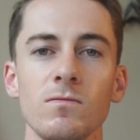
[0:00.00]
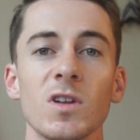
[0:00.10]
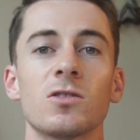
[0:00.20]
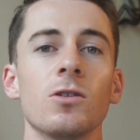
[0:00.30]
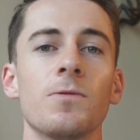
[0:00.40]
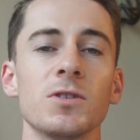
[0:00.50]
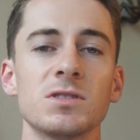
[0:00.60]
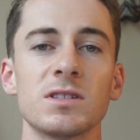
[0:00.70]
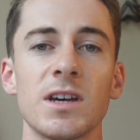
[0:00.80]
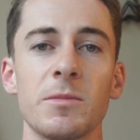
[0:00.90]
So the
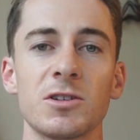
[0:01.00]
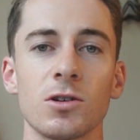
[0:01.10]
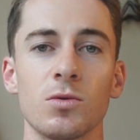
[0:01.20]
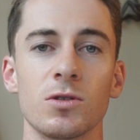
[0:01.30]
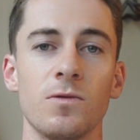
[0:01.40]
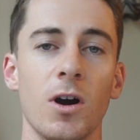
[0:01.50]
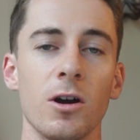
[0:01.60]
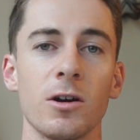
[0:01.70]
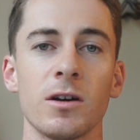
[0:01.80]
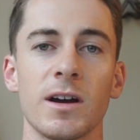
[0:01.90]
first exam I took was
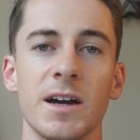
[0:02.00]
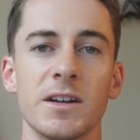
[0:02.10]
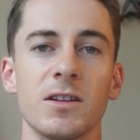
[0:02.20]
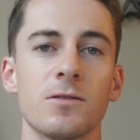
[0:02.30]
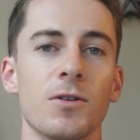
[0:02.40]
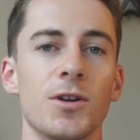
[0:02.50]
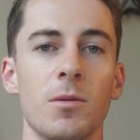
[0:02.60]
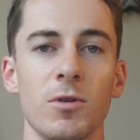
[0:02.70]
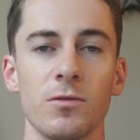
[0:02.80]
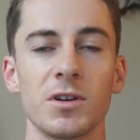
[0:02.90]
FAR. I did this for a
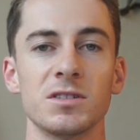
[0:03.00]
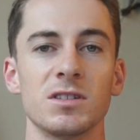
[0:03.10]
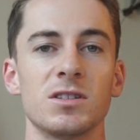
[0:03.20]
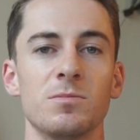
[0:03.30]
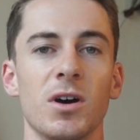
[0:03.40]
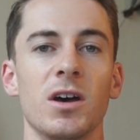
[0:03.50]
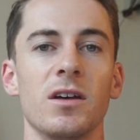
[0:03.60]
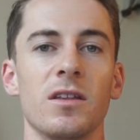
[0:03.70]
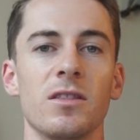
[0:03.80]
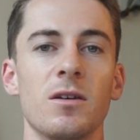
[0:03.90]
number of reasons,
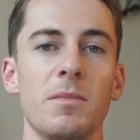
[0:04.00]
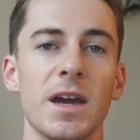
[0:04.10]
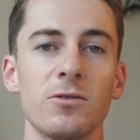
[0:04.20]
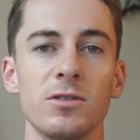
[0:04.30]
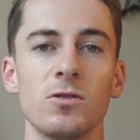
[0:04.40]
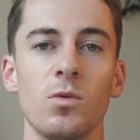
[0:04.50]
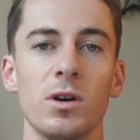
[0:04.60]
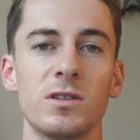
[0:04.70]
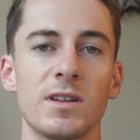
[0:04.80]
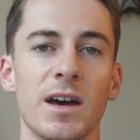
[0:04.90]
but the main reason
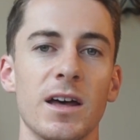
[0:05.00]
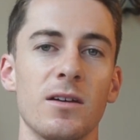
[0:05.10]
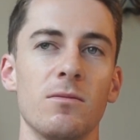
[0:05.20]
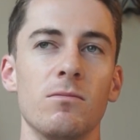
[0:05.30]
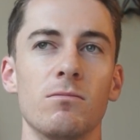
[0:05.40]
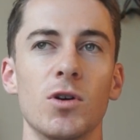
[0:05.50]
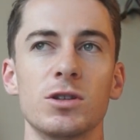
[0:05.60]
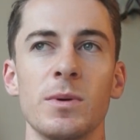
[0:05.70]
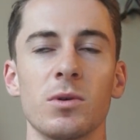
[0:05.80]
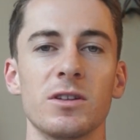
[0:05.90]
was that
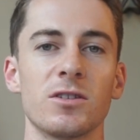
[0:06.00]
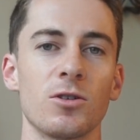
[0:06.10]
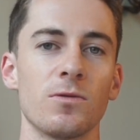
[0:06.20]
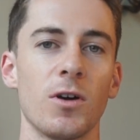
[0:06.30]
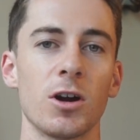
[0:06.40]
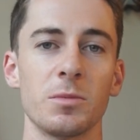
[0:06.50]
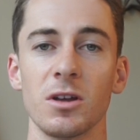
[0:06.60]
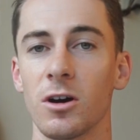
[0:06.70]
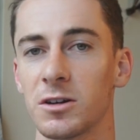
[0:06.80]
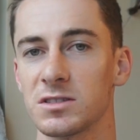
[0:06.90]
most people consider FAR to be
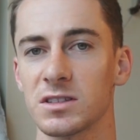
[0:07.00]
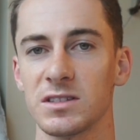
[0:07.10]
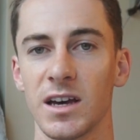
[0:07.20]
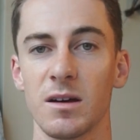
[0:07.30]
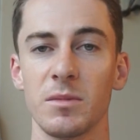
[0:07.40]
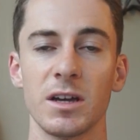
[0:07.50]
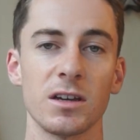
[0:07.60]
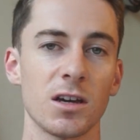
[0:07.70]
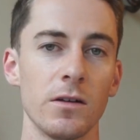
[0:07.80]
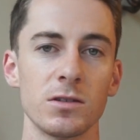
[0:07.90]
the hardest exam and
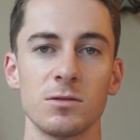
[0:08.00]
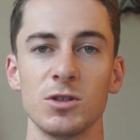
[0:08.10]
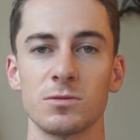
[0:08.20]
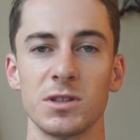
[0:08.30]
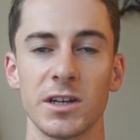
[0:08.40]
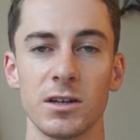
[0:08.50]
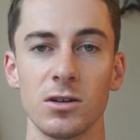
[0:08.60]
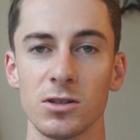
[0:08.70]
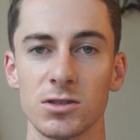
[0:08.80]
it covers the most material.